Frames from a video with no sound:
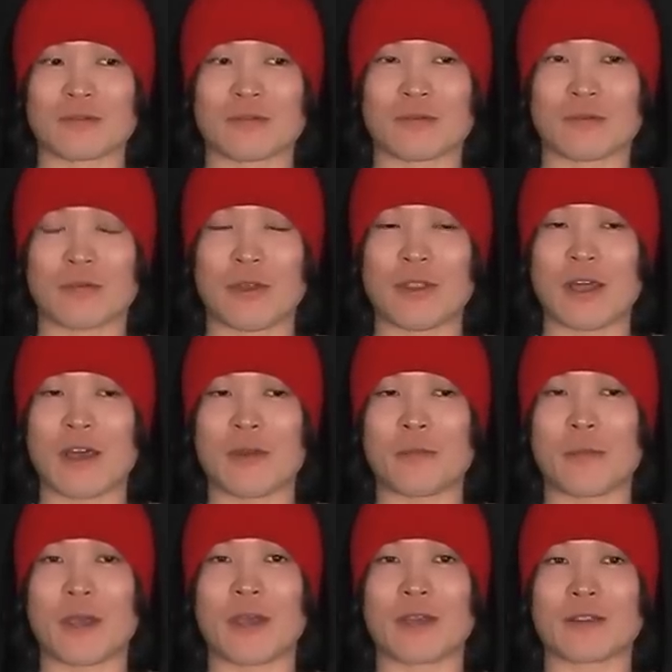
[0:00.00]
when I
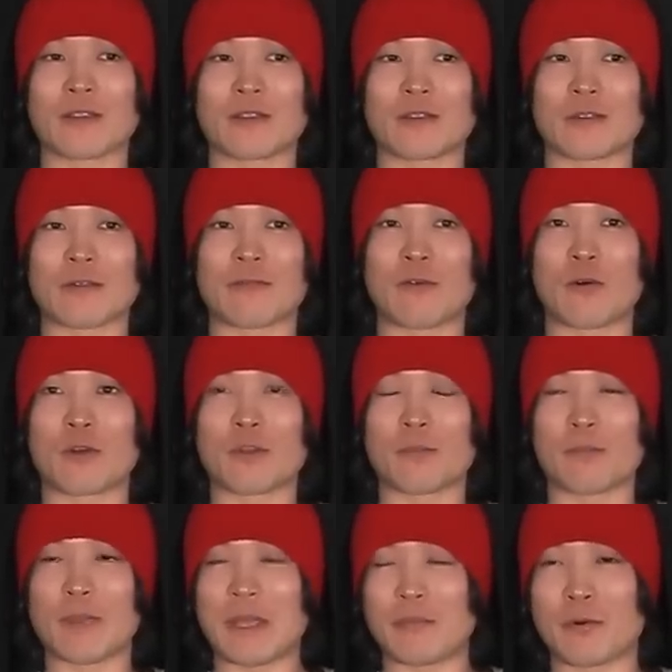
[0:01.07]
met the foreign
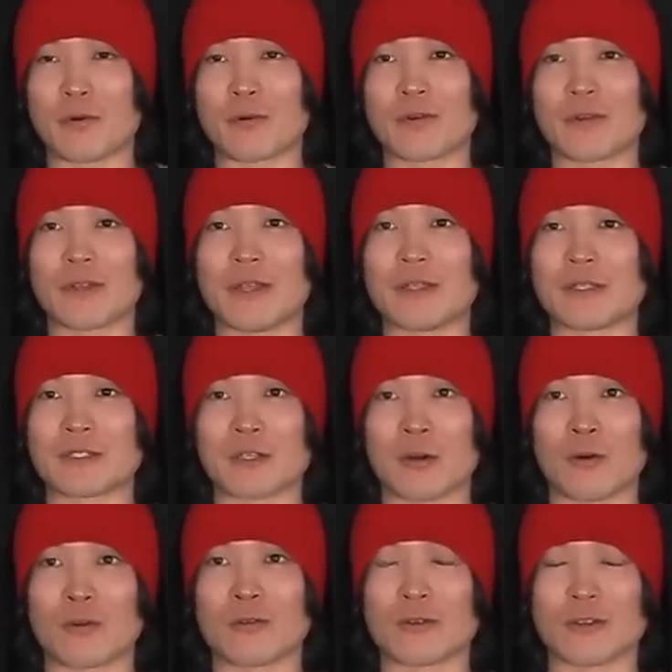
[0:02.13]
people in
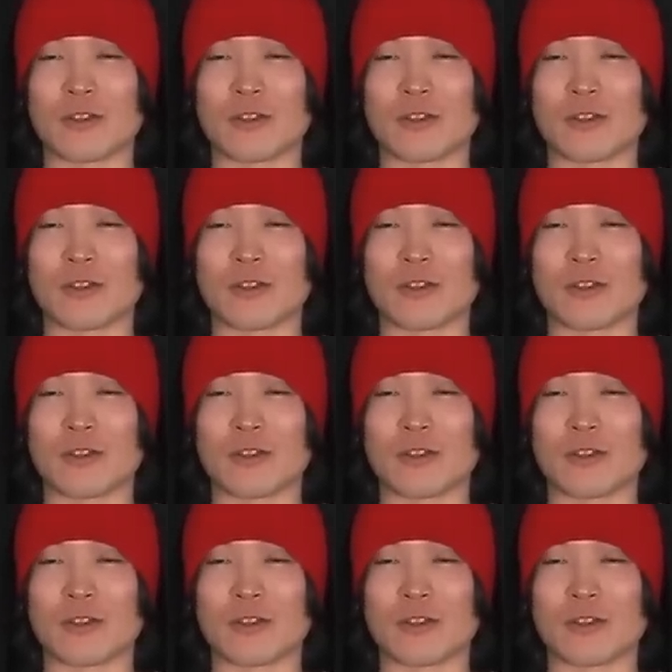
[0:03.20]
Seoul,